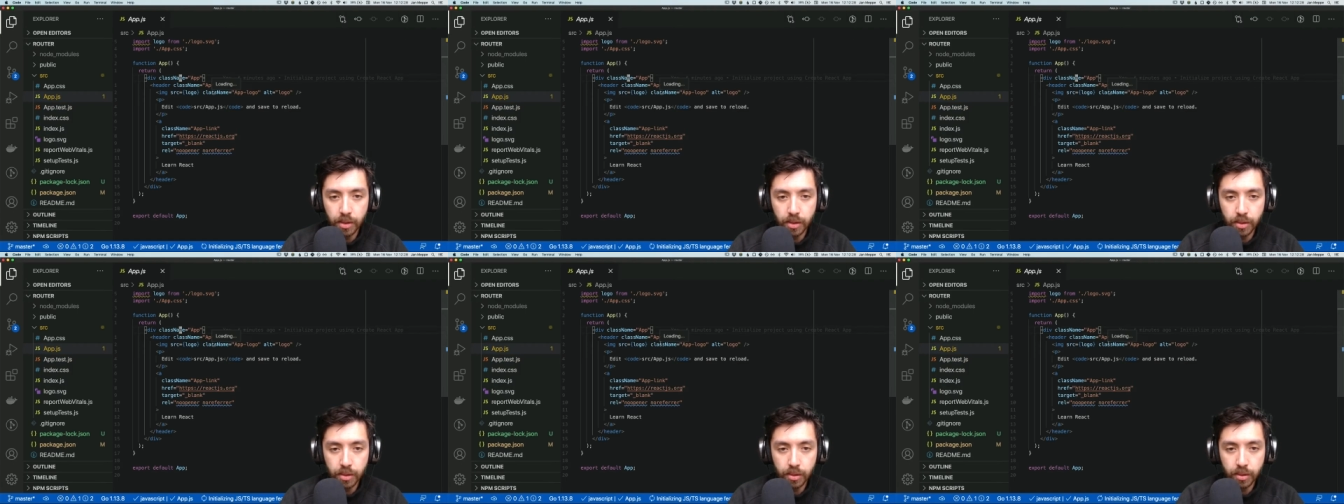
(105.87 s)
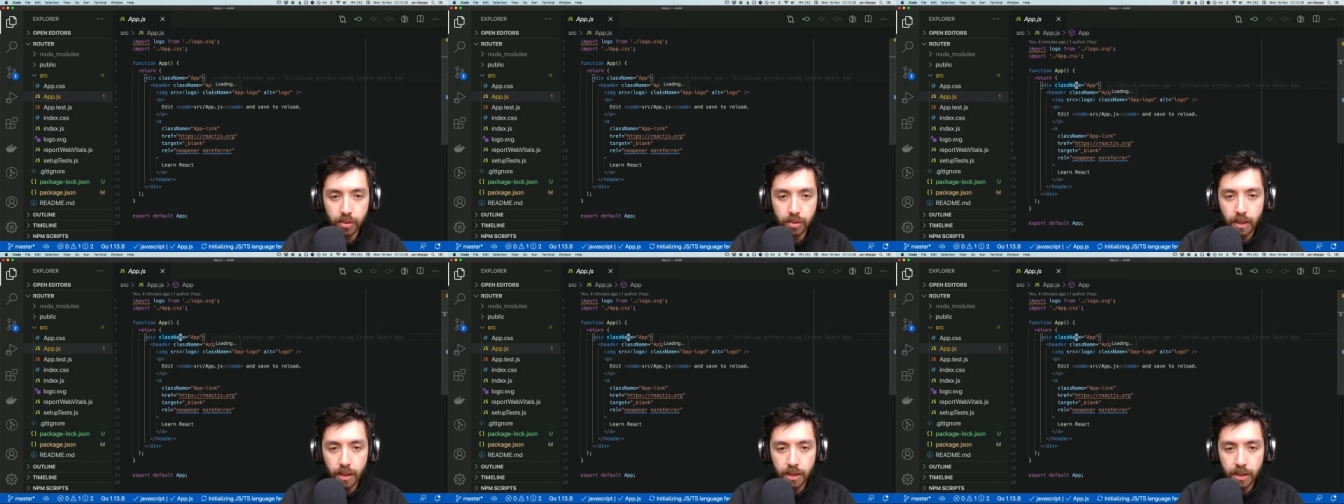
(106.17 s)

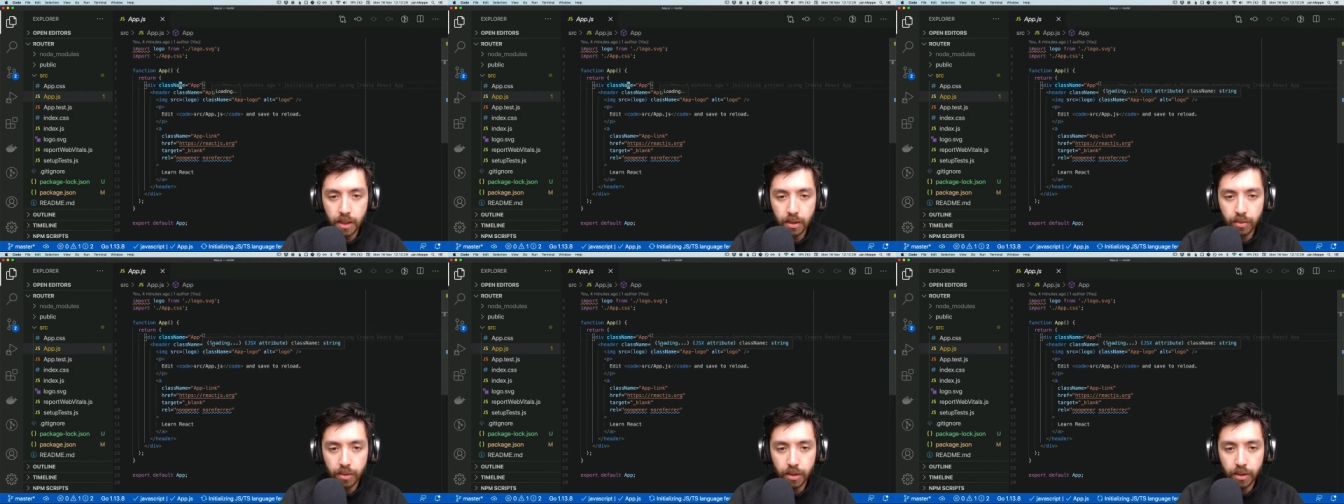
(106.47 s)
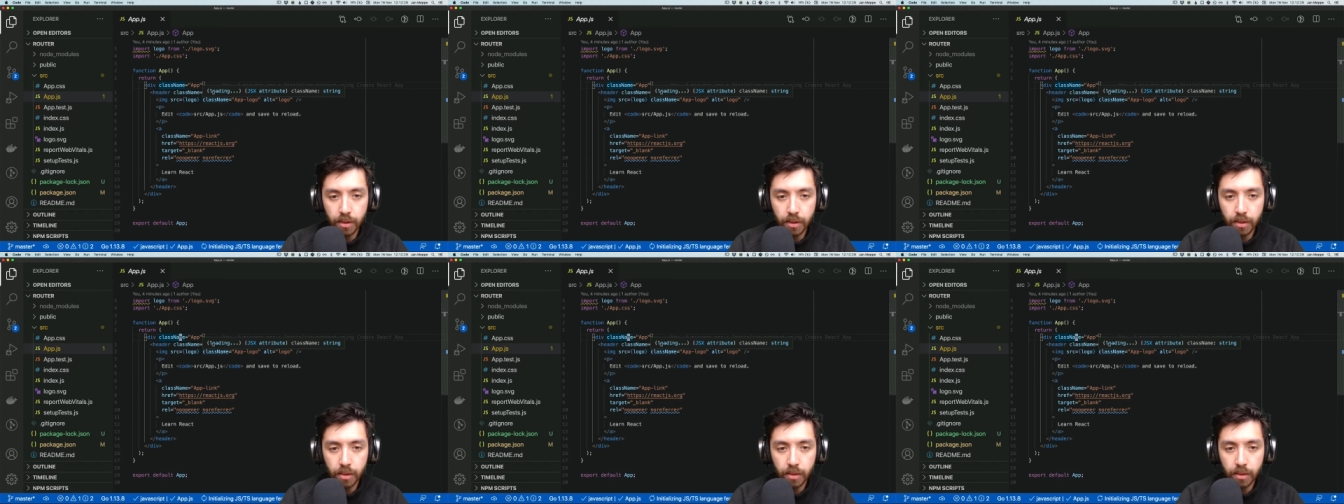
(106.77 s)
So let's get rid
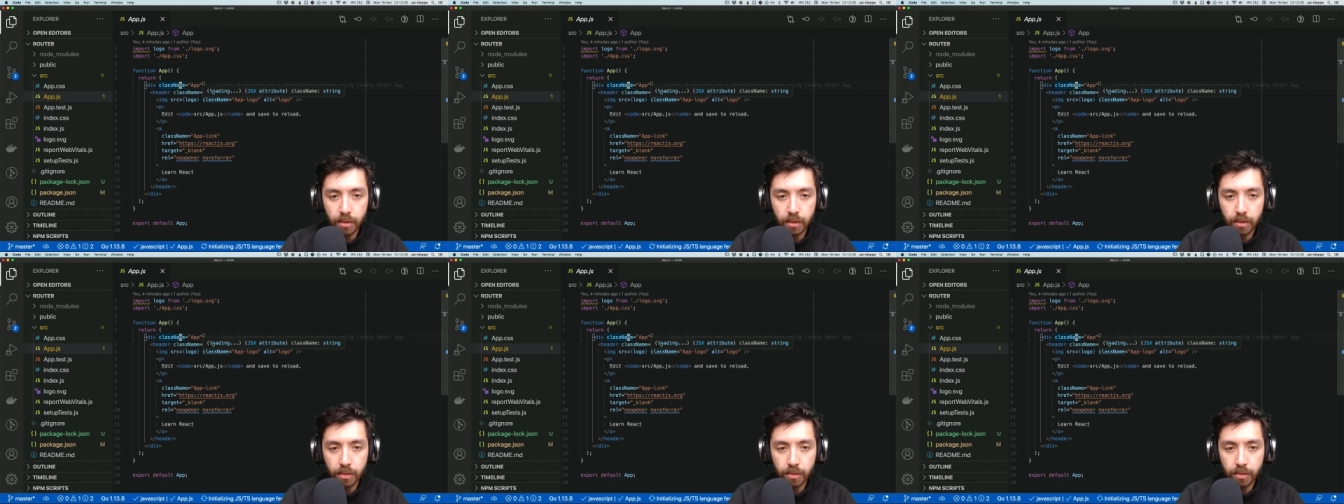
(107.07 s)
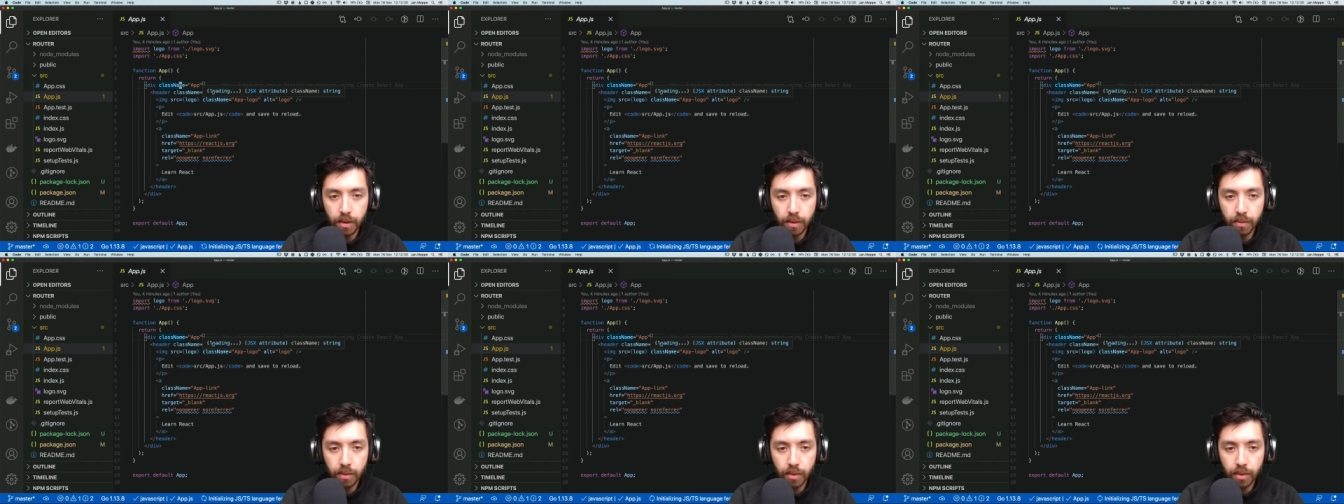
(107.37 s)
of
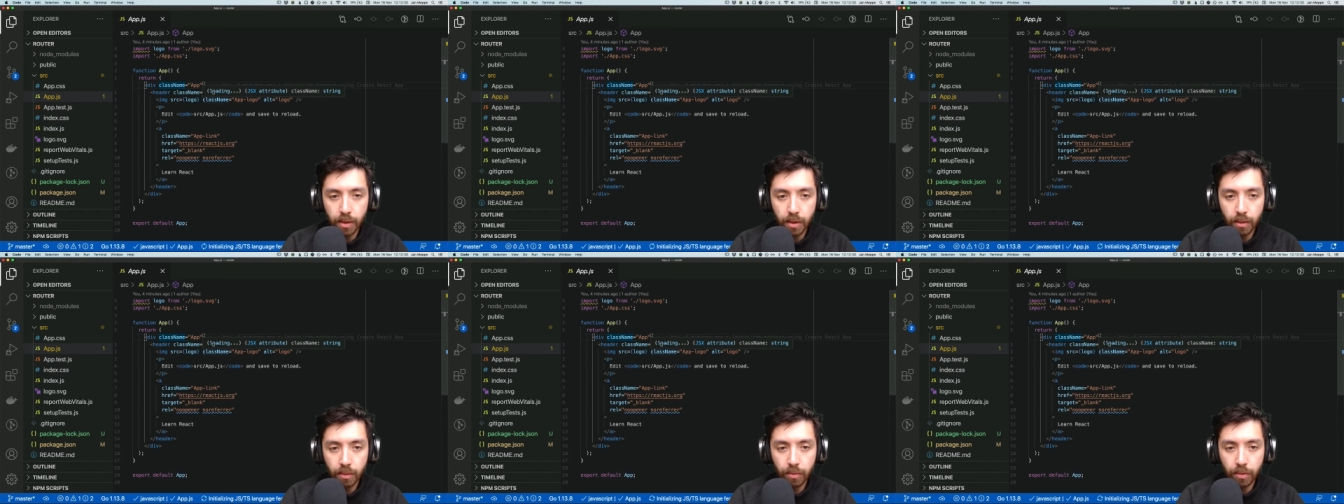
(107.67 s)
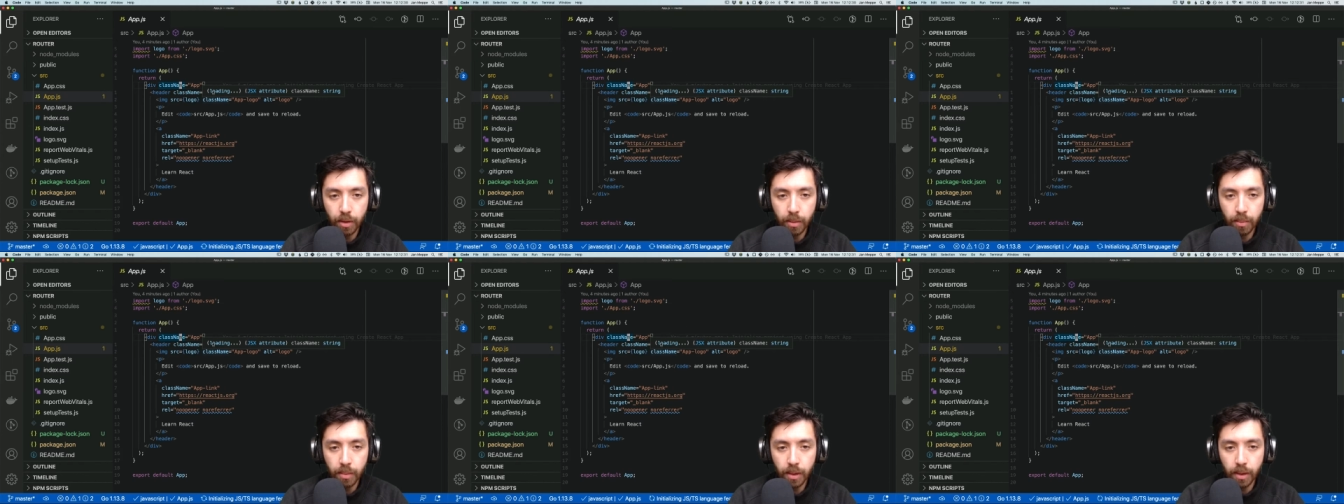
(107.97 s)
everything
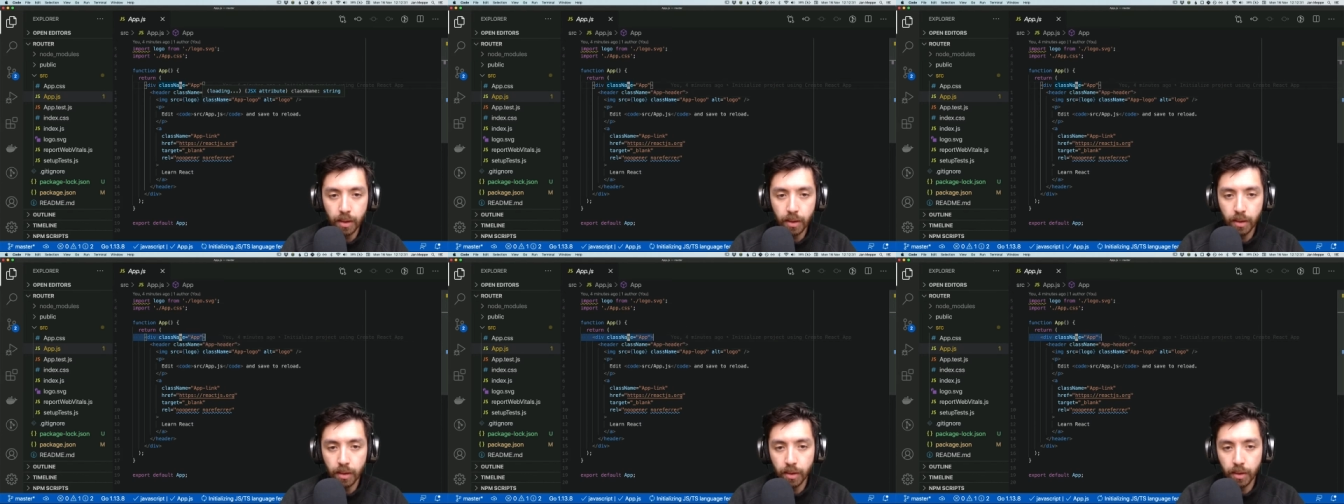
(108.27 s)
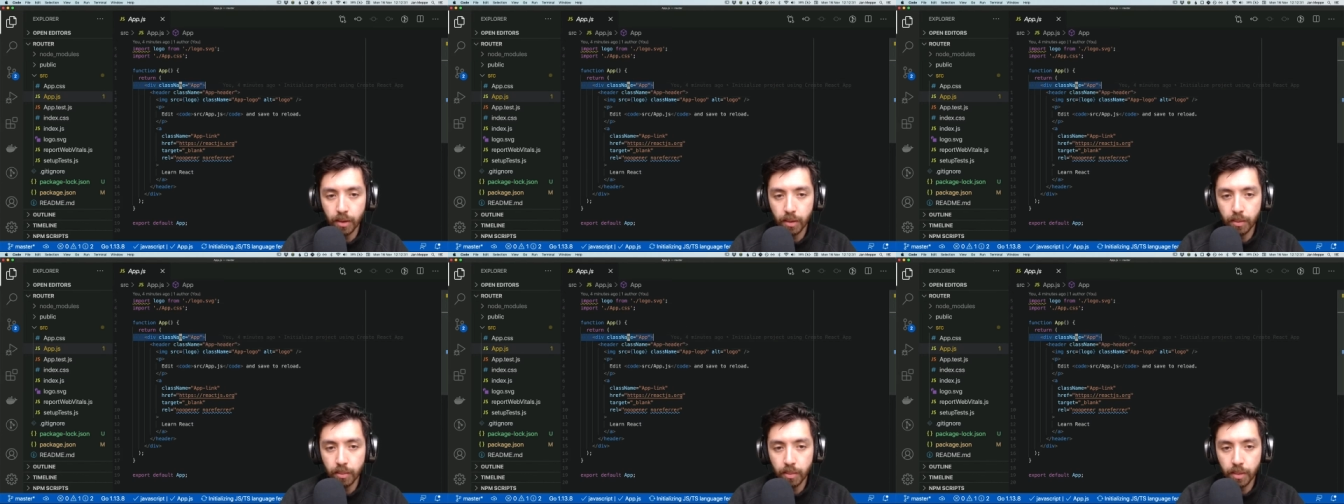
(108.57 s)
from here,